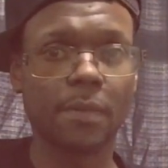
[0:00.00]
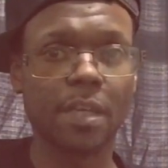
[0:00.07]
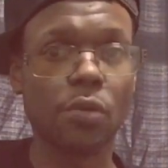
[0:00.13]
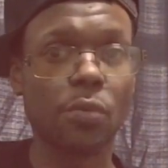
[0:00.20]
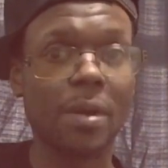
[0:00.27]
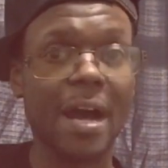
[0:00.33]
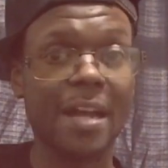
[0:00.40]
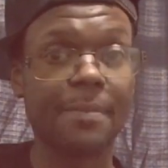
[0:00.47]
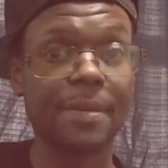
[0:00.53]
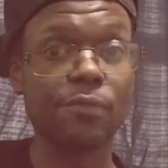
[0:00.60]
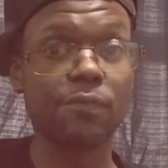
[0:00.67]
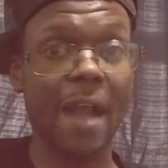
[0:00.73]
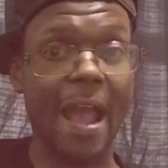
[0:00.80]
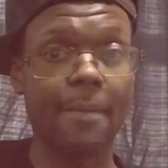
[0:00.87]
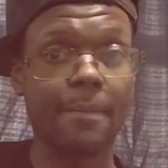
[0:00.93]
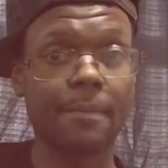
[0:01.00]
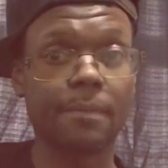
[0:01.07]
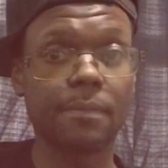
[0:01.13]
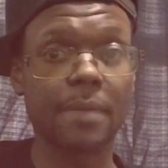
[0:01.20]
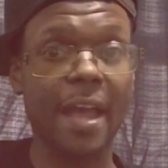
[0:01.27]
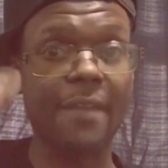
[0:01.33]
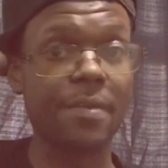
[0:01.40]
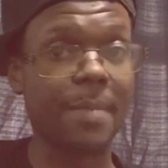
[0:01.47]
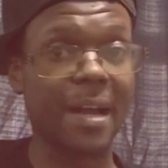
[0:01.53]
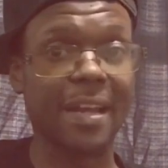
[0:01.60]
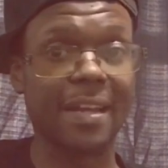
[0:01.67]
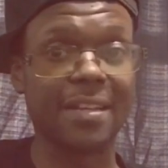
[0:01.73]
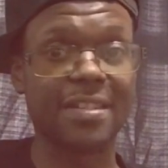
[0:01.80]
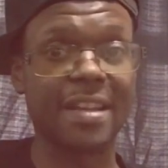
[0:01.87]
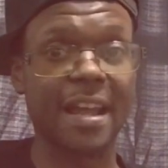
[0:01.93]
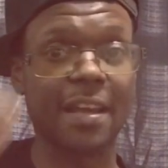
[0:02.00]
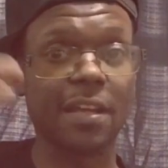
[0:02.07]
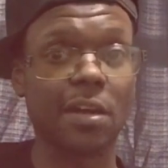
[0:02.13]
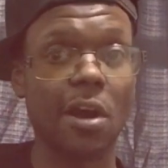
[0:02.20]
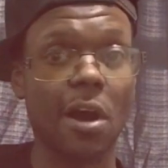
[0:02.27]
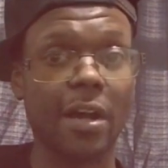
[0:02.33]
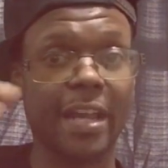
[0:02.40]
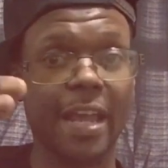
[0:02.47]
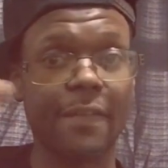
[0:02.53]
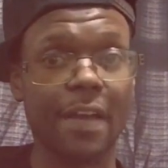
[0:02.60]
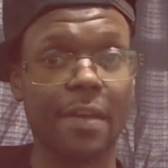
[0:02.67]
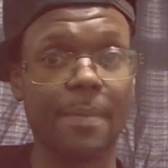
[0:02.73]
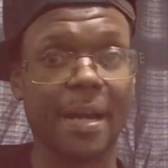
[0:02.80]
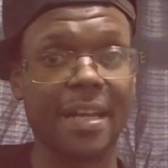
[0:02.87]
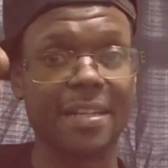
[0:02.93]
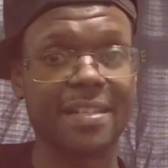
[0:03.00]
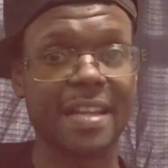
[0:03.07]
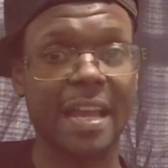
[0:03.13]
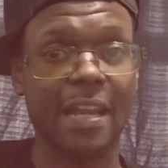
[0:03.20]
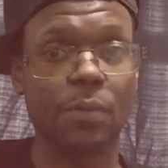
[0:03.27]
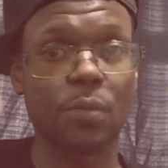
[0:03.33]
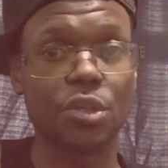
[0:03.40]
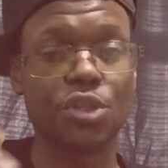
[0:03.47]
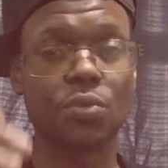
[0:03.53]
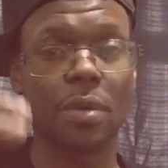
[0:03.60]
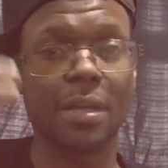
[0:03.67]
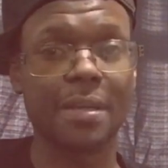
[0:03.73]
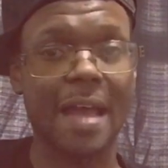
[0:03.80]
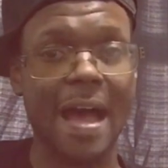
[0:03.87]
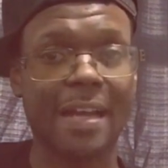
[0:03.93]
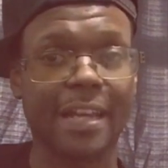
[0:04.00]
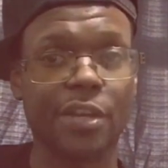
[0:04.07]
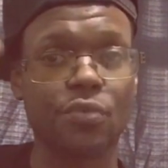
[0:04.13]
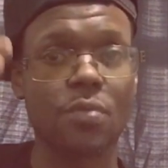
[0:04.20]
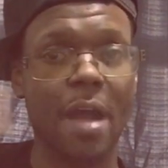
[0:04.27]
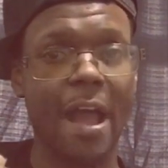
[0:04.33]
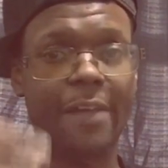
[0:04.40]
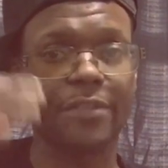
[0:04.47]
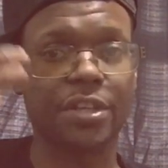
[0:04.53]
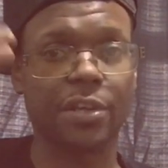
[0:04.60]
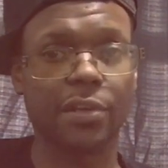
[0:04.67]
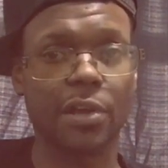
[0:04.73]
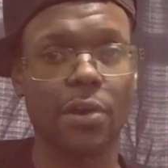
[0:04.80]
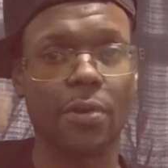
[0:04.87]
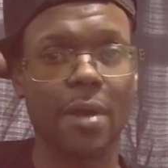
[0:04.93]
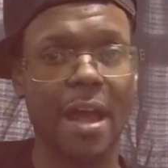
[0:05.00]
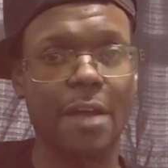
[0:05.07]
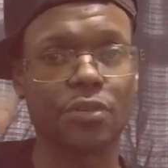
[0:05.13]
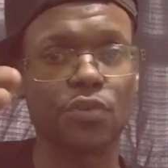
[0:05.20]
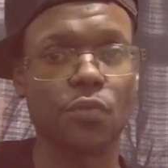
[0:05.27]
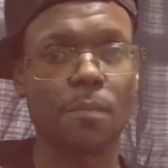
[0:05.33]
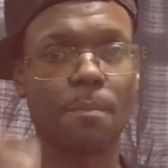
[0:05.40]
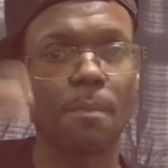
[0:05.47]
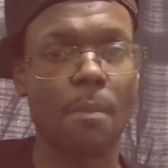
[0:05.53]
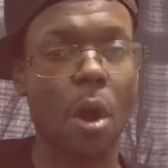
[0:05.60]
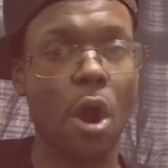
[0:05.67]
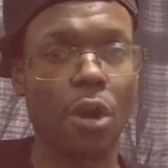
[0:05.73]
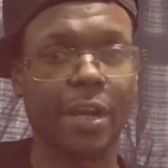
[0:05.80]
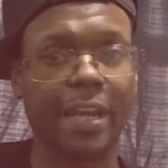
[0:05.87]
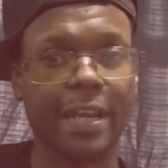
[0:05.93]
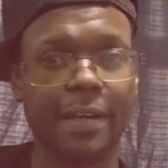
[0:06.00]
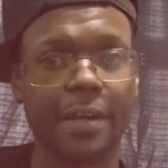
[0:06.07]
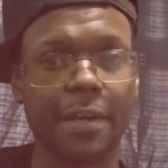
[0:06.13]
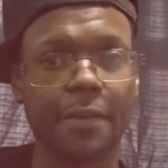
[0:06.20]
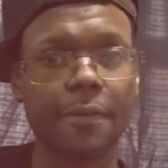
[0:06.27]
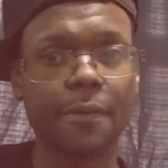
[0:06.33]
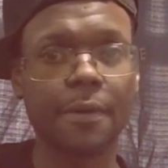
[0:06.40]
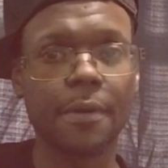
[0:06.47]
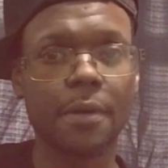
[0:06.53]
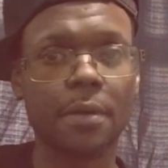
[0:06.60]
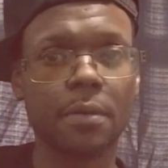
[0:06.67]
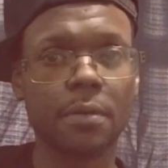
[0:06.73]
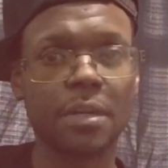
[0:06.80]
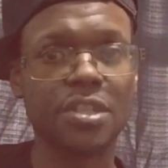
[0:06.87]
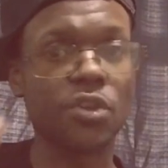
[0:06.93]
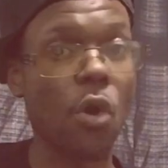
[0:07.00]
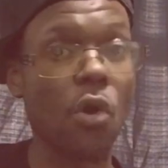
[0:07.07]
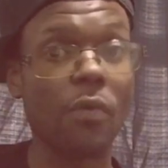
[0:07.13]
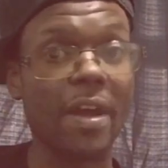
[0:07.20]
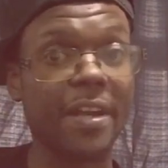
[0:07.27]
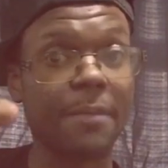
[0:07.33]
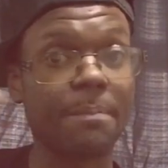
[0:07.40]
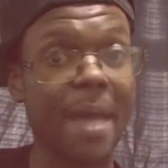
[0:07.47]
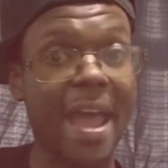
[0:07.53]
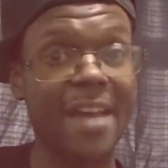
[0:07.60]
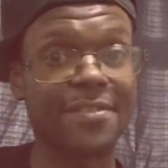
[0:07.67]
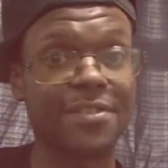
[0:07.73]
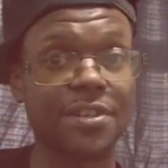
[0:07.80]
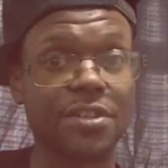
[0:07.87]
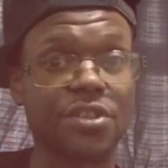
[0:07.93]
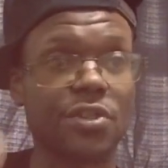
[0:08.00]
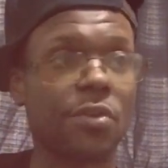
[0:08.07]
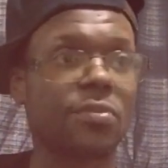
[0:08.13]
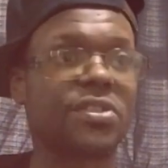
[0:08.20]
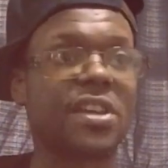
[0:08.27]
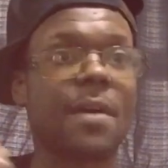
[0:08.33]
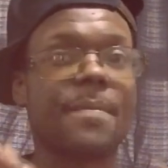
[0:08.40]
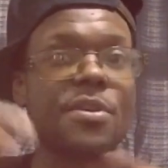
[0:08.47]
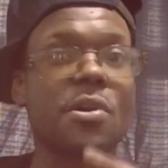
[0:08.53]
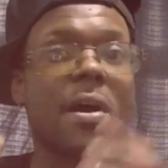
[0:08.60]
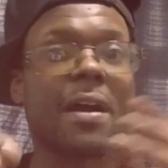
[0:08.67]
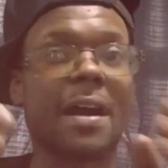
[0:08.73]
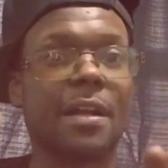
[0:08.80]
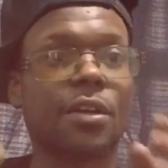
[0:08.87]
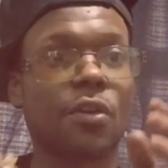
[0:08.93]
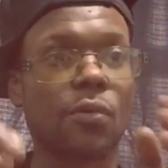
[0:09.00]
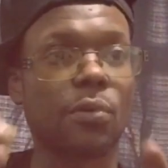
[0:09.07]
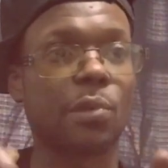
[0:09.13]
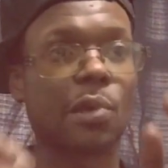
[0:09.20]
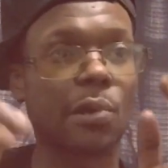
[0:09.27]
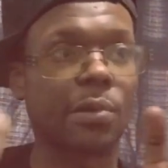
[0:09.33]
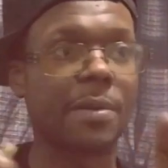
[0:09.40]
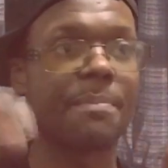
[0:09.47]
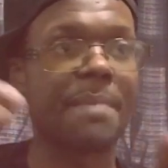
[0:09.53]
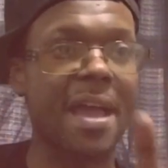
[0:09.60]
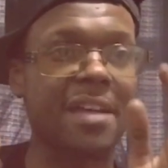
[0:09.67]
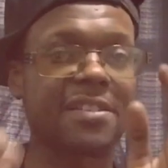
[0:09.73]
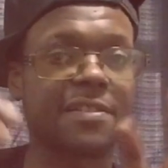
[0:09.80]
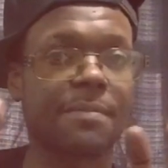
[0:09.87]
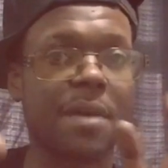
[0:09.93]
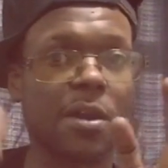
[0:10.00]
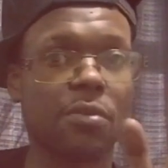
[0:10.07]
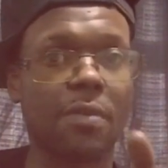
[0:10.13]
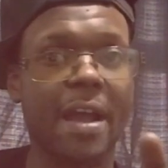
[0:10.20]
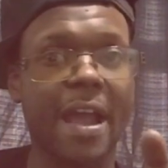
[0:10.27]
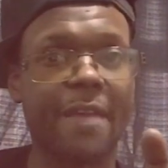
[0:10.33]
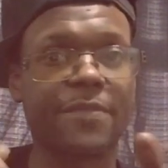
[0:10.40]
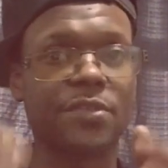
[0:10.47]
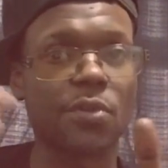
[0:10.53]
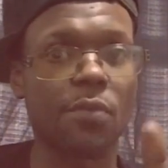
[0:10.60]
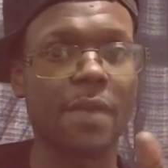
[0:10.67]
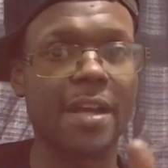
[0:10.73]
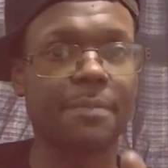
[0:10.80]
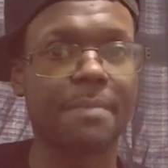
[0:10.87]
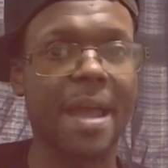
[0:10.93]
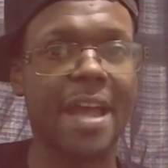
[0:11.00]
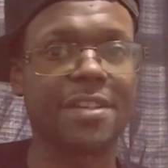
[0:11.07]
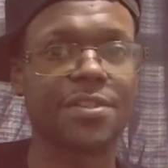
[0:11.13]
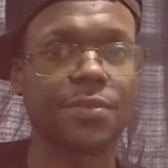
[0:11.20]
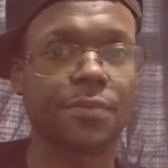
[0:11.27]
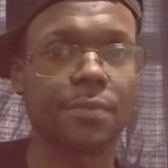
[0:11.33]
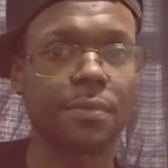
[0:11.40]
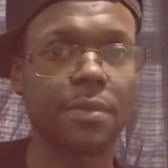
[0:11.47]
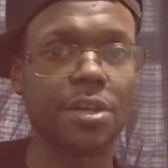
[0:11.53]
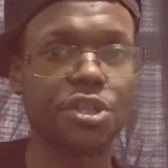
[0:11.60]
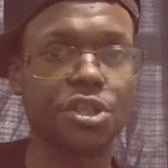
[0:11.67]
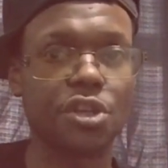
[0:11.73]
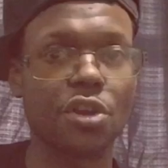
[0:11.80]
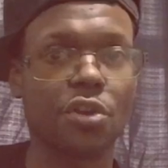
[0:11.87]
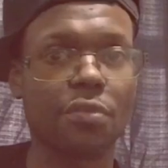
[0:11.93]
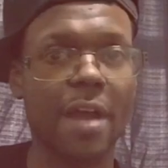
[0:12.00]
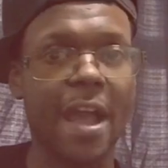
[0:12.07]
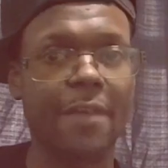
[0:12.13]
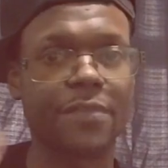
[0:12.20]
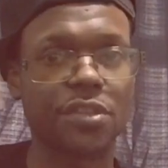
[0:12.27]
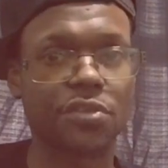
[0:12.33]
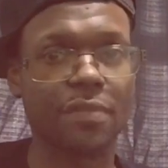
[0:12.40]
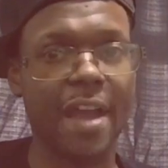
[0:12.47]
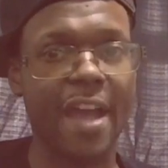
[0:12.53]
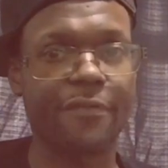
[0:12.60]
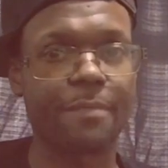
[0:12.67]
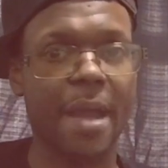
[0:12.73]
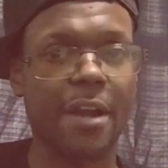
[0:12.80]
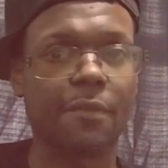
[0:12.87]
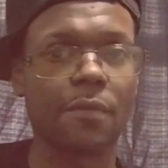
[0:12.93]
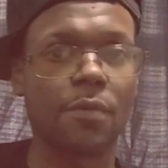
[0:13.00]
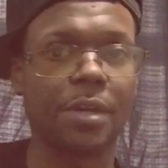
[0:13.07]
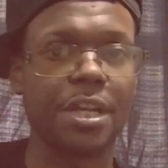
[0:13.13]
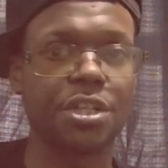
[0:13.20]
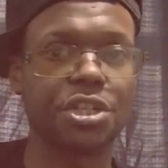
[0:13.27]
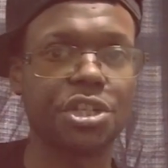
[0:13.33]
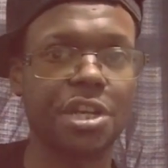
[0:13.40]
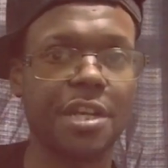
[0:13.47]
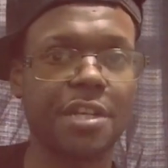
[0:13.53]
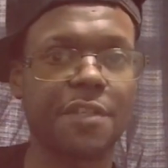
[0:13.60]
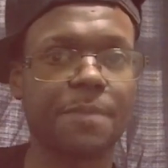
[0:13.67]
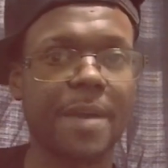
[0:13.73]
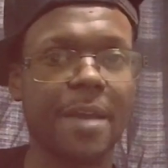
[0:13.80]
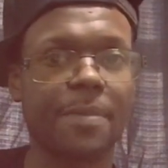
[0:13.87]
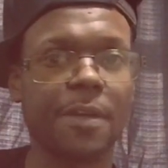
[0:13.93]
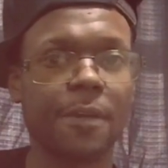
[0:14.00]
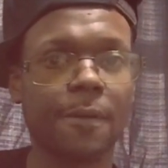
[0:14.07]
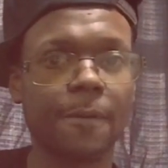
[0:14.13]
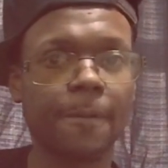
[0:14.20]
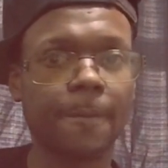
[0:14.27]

You don't got to be rap. Everybody got a talent. God gave everybody a talent. Once you unlock it, you have to learn how to market it. It's already mastered, so don't tell me, yo, I got to go learn and master my craft. It's already mastered. It's your craft. It's Kraft macaroni and cheese, baby.